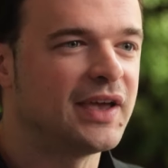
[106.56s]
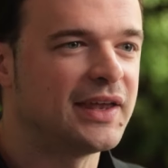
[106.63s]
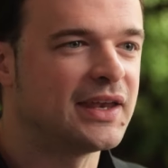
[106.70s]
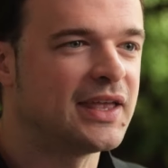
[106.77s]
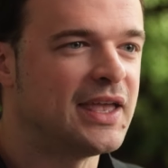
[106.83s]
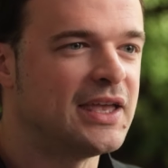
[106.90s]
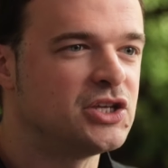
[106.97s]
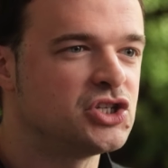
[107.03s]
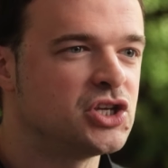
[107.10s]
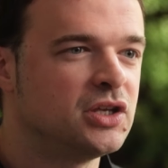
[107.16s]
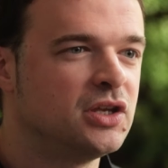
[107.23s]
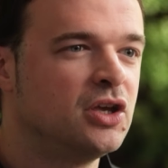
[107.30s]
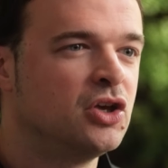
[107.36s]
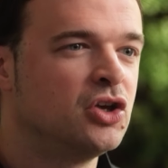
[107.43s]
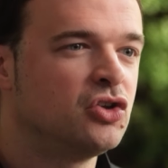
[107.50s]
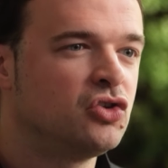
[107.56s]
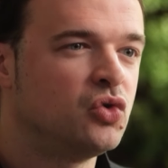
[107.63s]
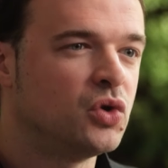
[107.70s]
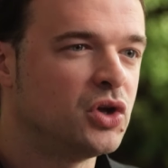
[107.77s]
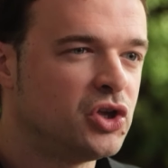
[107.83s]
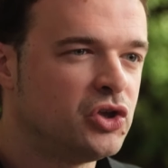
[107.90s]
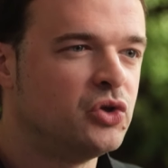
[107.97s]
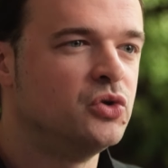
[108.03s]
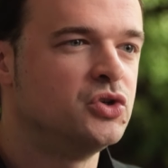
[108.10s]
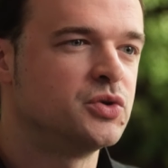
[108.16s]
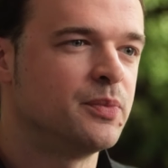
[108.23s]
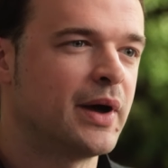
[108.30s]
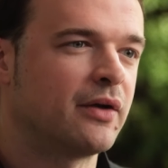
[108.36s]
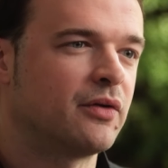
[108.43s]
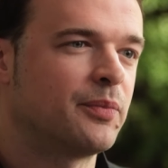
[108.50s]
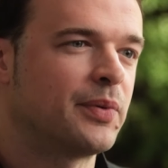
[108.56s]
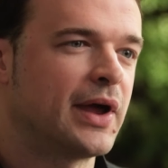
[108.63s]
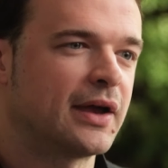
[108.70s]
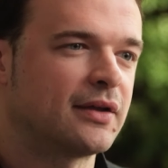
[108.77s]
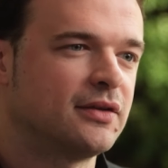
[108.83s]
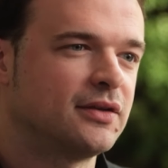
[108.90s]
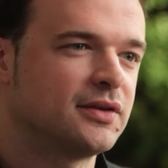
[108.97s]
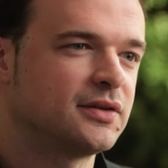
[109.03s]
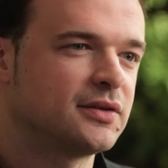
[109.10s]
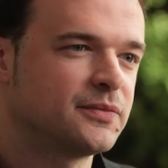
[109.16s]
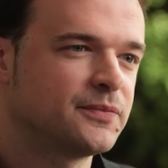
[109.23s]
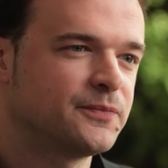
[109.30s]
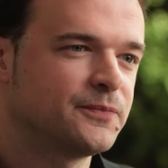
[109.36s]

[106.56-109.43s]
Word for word: dedication to a huge amount of practice.